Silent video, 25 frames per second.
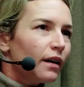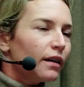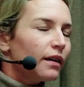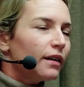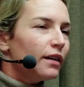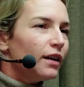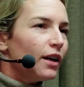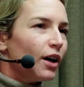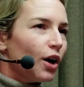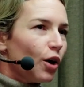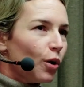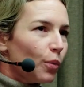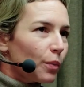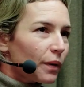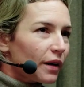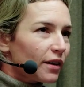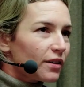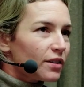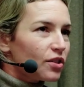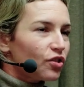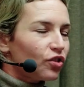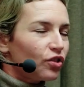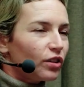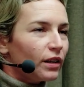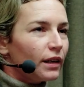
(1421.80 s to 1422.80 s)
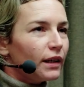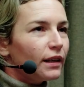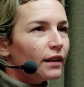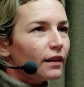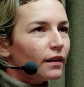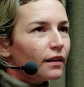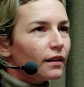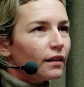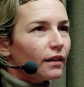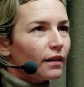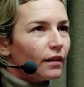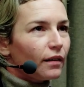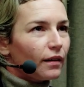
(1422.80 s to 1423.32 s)
No, because
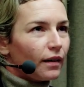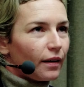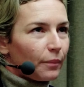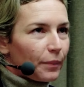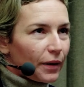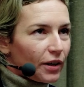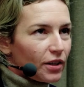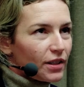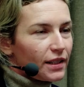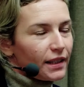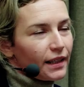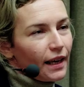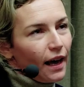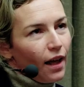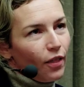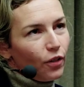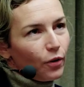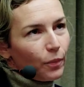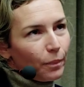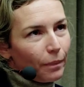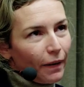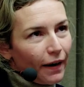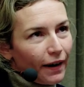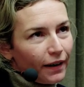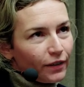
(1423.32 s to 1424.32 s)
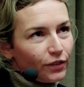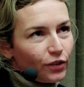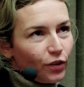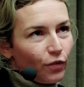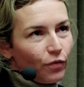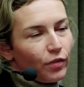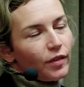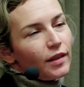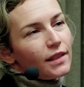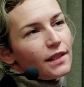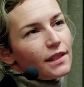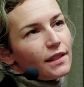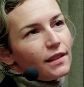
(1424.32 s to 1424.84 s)
because the other part of
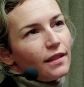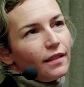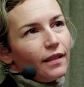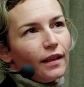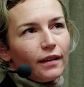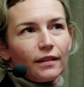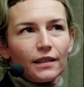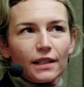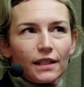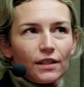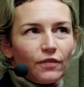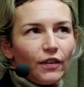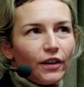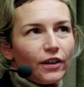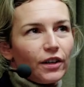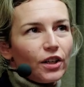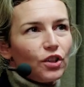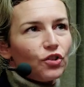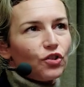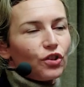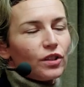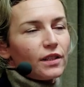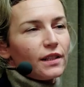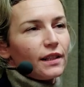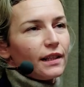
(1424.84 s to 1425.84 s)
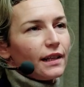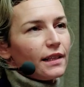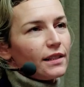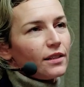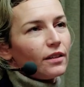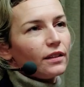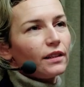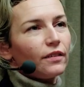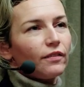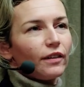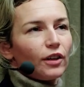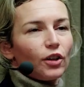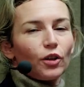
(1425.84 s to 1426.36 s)
this that is very interesting is a
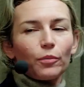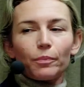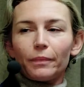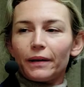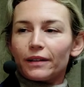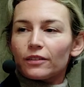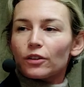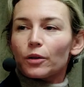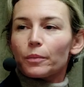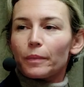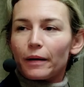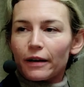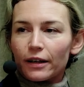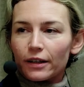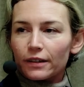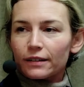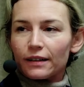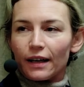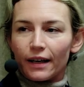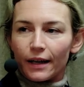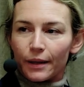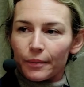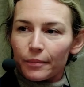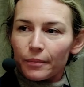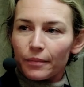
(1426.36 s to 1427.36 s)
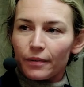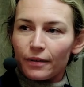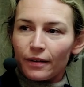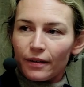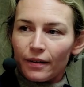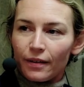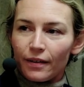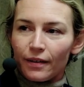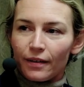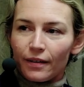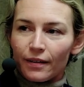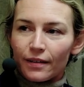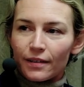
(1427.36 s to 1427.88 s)
developmental paradigm.
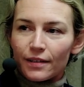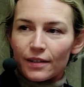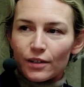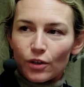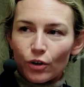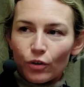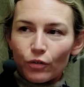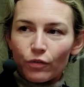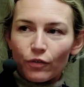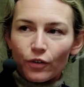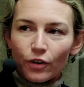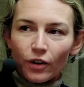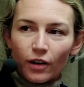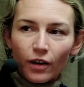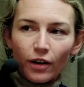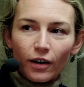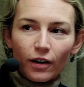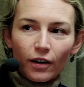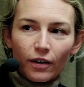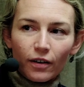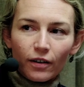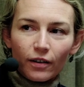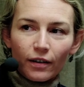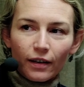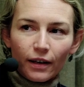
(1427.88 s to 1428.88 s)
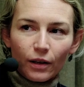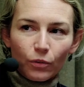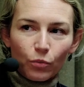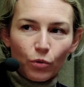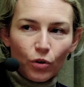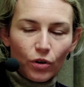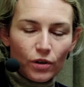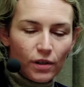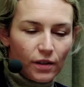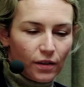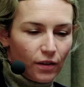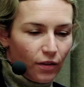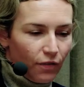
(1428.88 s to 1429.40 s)
So for her, it
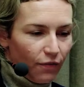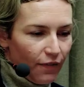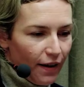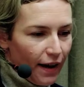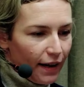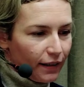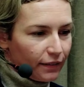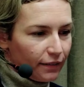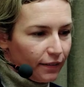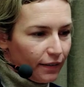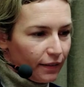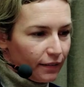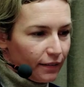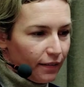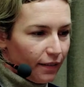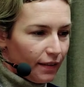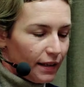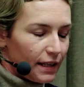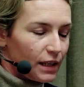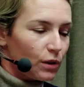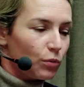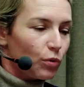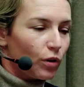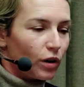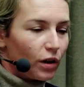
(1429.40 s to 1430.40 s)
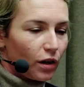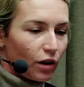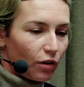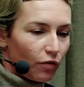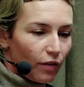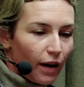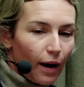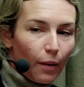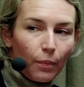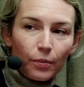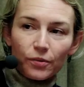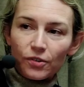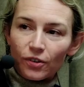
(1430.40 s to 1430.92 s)
was the fact that these were
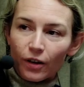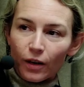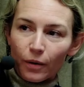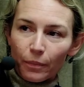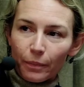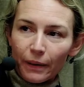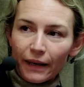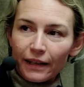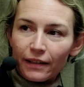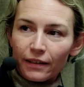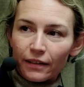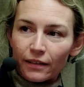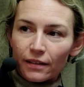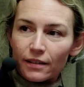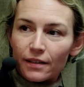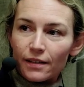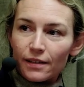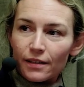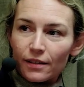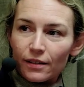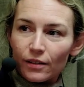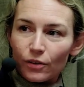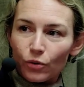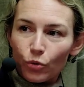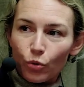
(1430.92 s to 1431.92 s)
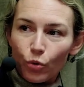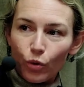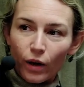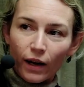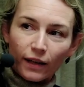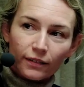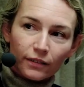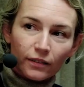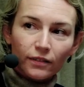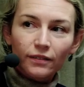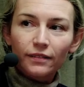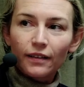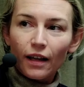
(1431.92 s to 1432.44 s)
corrupt Albanians who
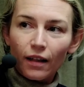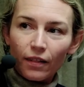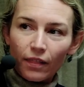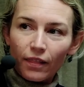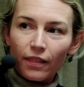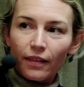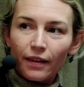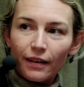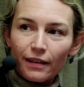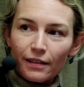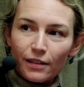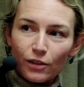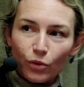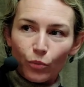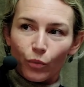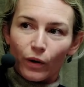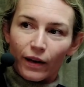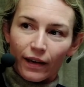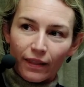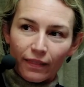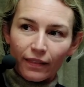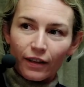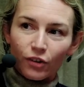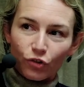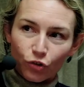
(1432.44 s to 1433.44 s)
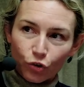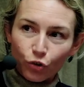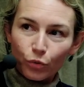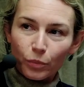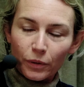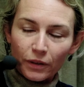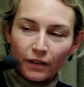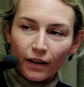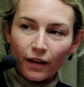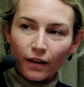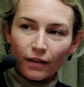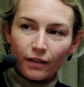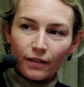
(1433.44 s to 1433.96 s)
hadn't done things the way they should be
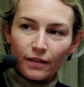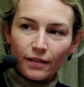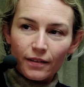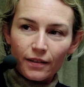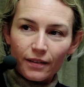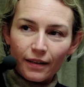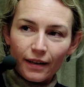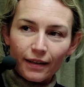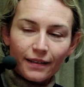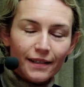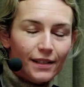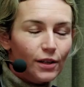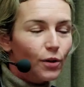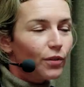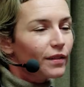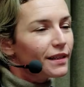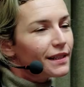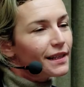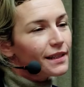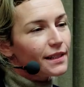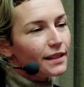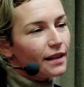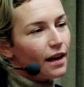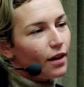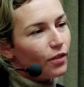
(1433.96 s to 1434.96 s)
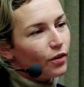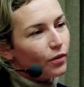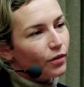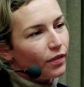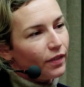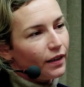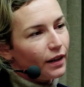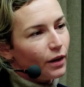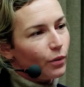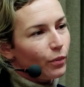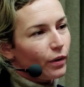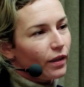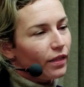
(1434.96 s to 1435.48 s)
done. And so this is the other
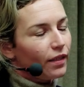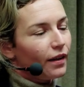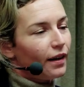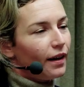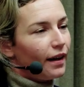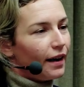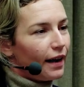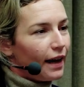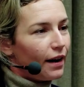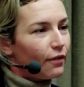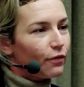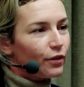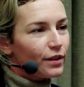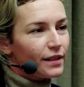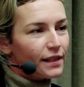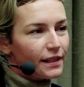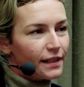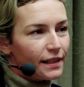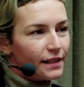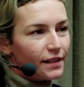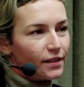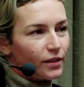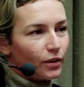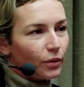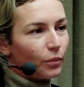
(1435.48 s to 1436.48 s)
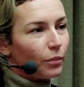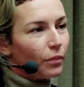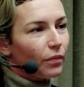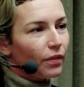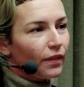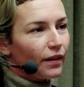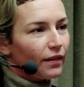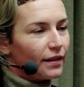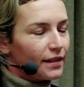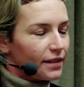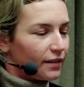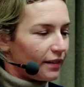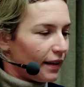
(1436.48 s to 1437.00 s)
thing with every system.
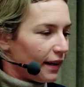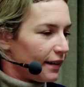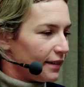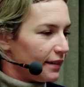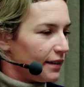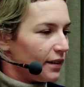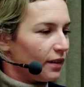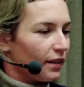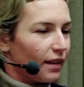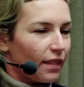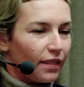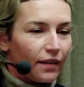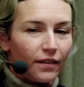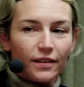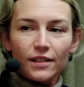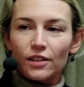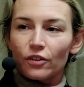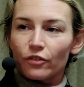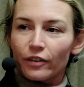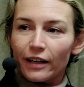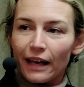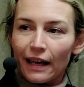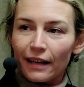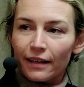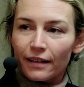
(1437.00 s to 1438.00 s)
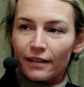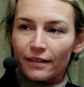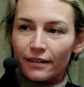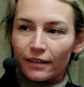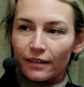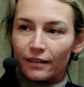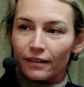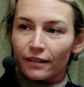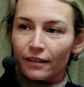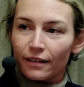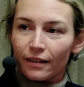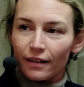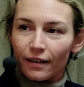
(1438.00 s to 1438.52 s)
There is an ideal and there is a
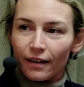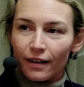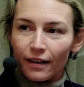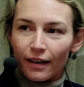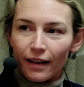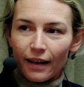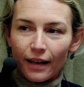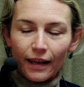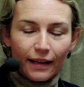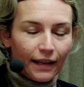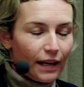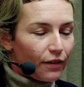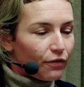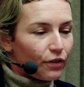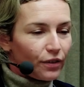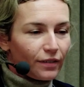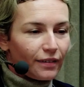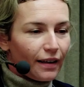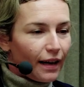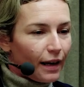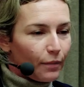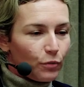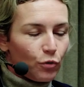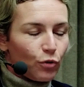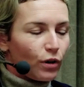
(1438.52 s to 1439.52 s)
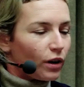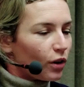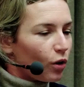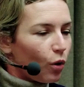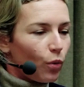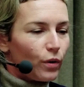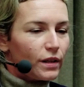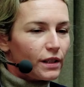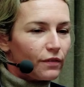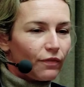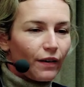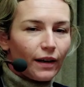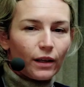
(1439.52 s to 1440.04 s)
reality. And every time you can
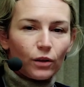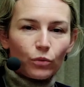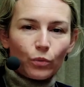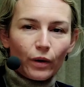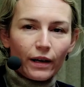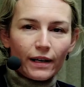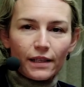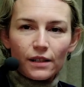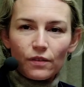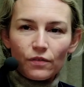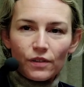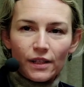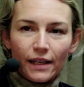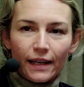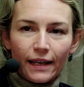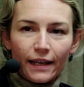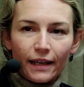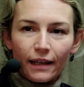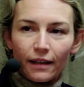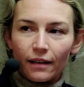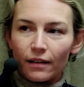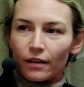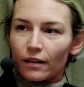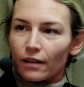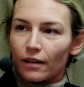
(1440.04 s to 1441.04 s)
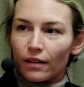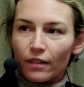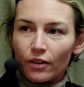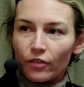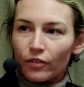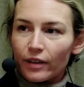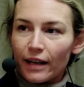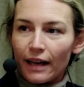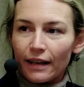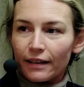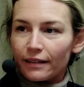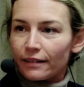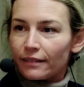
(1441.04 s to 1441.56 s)
always find ways of saying the
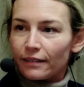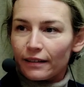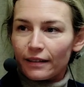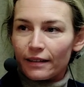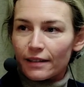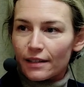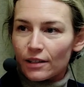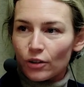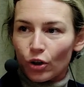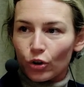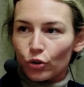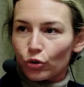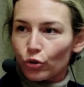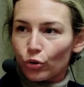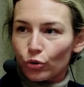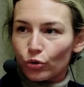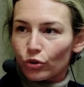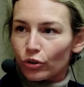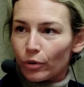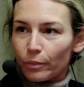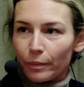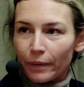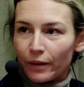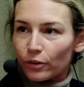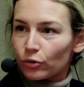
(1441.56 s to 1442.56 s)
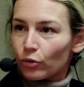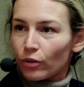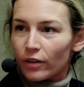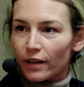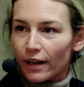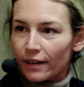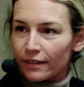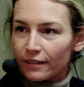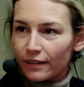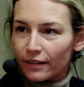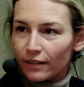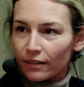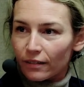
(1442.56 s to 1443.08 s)
reality is not good compared to the
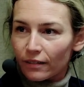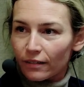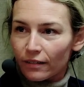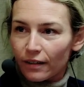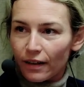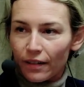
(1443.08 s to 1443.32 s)
ideal.